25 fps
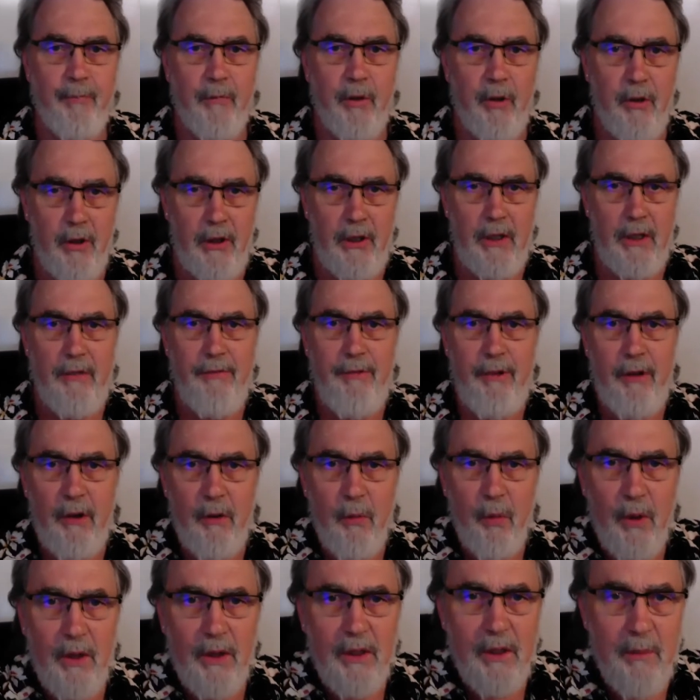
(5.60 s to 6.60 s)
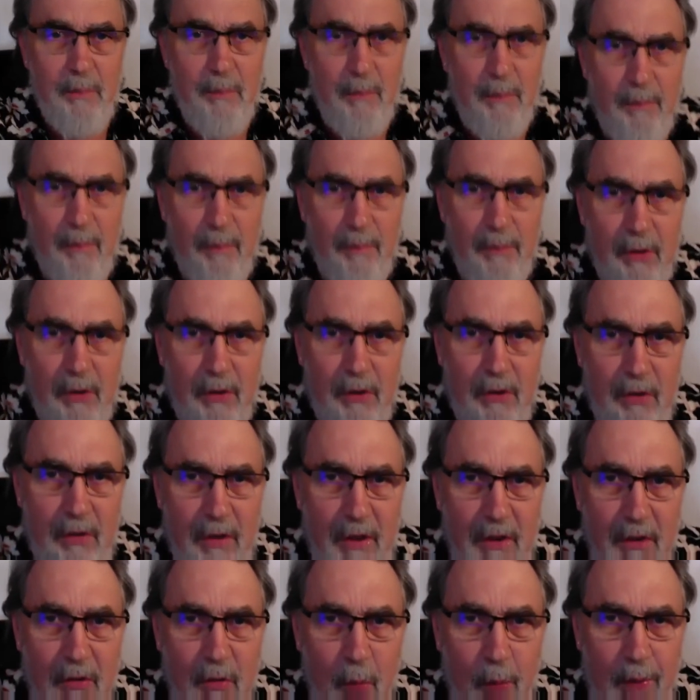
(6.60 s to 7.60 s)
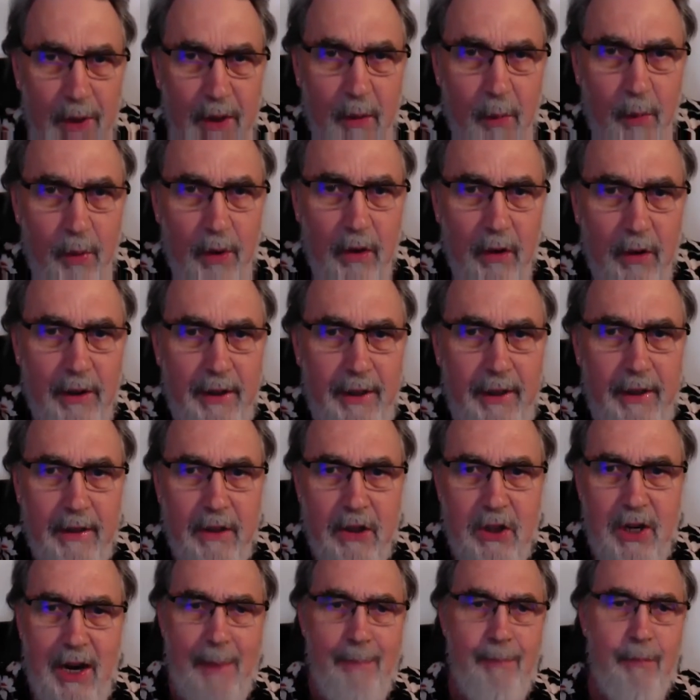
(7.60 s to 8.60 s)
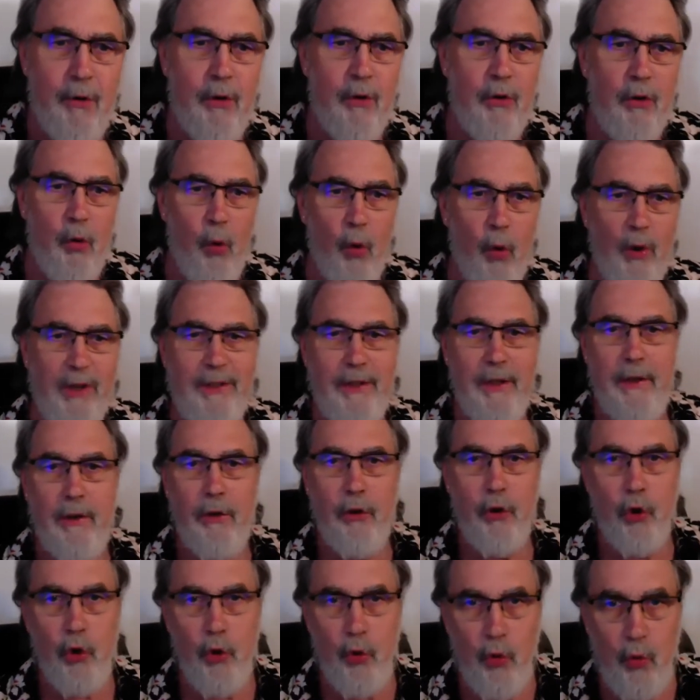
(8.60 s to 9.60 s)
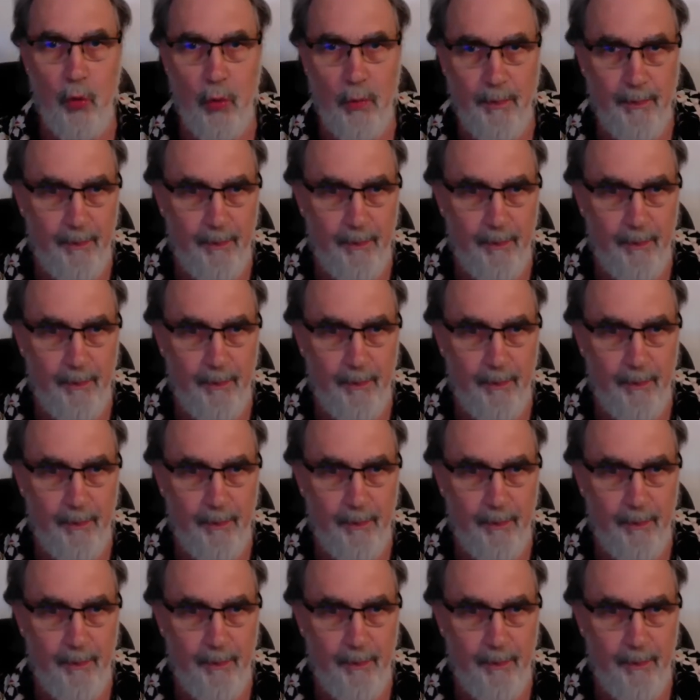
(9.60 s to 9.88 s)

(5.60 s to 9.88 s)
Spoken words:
Good evening and welcome. This week we're looking at Chapter 22.